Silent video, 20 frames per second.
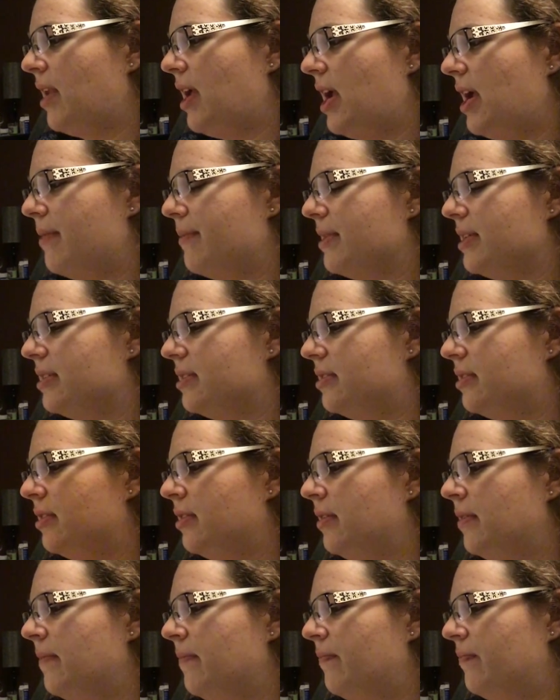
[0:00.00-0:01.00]
Amos,
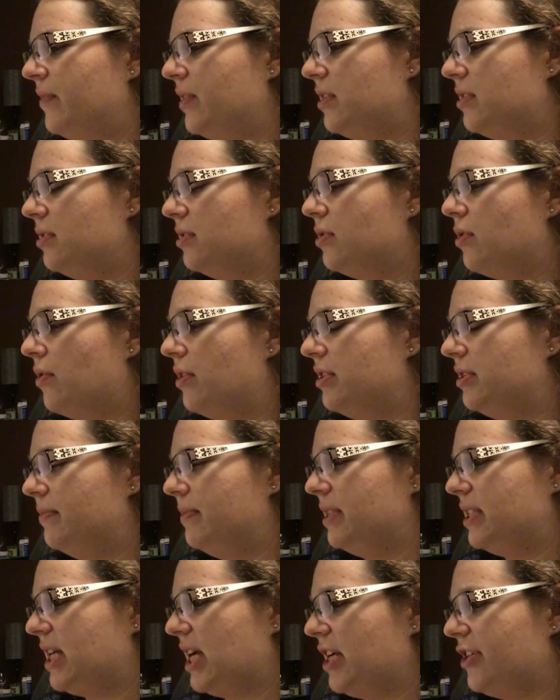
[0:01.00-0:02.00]
this is going to
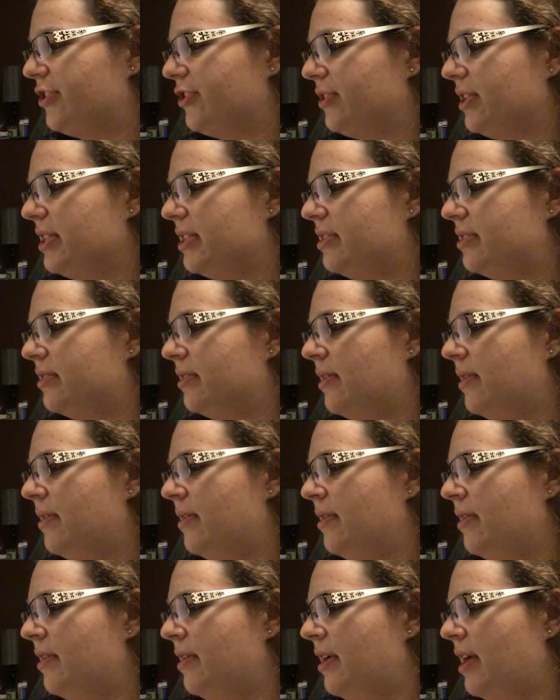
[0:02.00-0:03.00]
be dangerous.
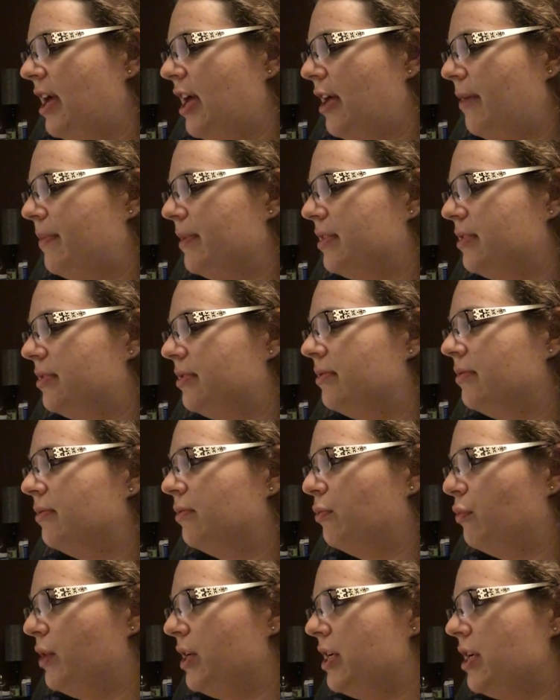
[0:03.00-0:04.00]
Albus,
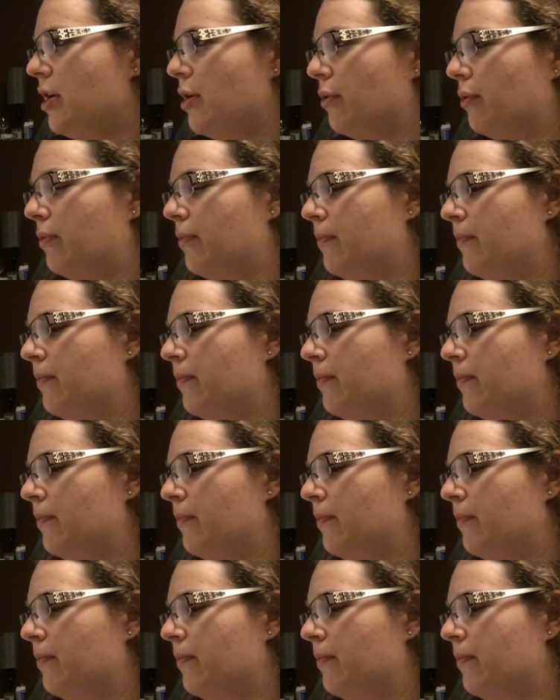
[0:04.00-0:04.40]
we know.